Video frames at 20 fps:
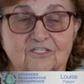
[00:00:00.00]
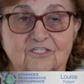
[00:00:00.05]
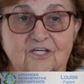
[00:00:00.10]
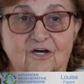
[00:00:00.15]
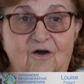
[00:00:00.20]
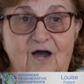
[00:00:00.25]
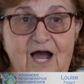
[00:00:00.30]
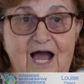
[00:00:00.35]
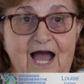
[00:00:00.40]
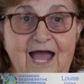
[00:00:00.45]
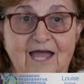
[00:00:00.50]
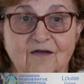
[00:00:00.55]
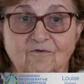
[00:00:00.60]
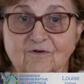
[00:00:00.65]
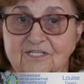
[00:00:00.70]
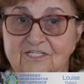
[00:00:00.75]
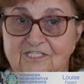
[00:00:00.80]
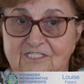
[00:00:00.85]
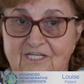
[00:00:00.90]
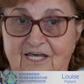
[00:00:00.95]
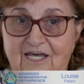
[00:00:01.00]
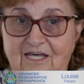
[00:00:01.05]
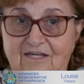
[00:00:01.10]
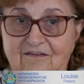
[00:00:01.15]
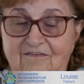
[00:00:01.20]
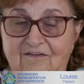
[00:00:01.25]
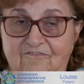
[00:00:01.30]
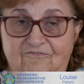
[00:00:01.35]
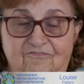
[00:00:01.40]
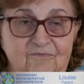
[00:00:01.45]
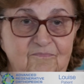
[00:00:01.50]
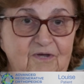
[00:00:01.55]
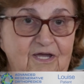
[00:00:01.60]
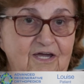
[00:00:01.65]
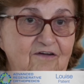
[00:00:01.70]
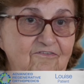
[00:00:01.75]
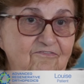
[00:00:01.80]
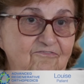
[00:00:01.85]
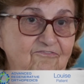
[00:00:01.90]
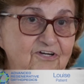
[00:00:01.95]
So I would say that from
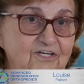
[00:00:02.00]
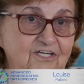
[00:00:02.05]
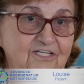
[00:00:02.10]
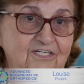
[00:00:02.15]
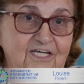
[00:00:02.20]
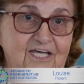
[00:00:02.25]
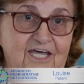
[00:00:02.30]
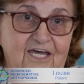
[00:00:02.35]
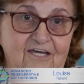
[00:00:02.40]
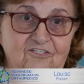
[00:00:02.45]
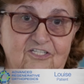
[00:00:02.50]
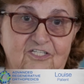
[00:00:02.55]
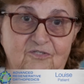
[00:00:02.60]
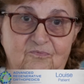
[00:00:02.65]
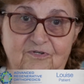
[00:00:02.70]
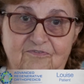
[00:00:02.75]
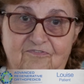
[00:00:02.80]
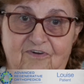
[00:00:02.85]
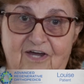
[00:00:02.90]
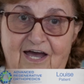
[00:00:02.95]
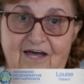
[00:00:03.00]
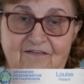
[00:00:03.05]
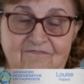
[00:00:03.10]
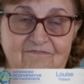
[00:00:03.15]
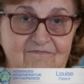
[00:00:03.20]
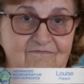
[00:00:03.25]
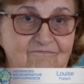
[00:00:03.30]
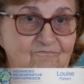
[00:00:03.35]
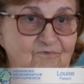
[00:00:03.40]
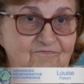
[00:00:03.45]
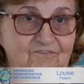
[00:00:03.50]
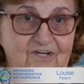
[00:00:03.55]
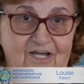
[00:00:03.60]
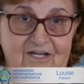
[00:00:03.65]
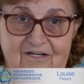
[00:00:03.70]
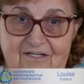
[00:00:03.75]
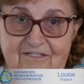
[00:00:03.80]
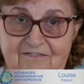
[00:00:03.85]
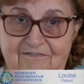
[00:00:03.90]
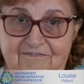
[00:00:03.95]
every indication we've got, we've done it.